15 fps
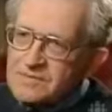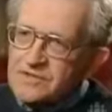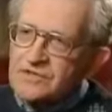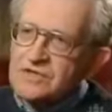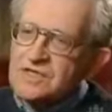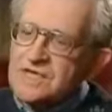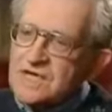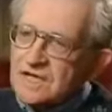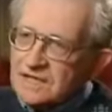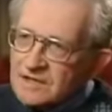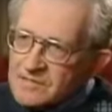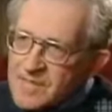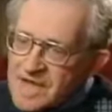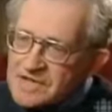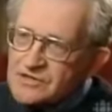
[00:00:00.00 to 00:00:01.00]
keep to the
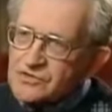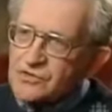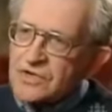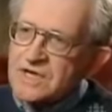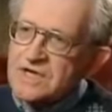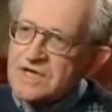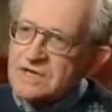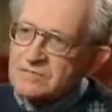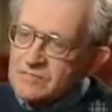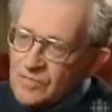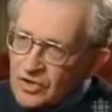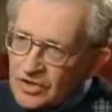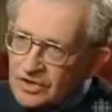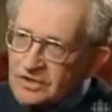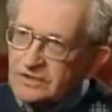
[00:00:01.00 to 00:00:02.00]
elementary
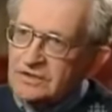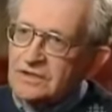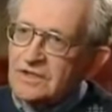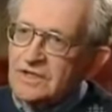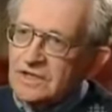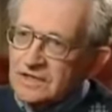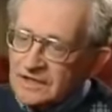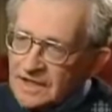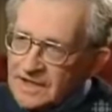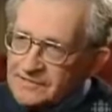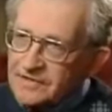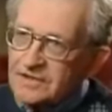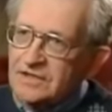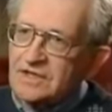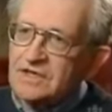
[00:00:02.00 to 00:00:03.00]
moral
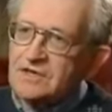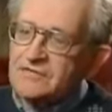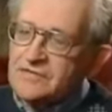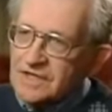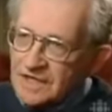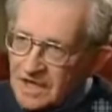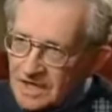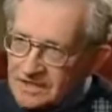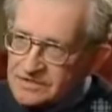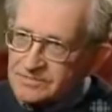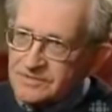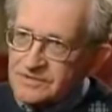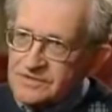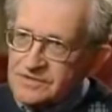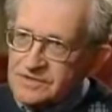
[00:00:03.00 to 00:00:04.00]
level of the
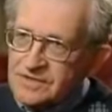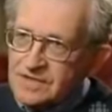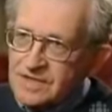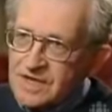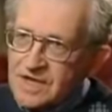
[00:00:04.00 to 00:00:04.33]
Gospels.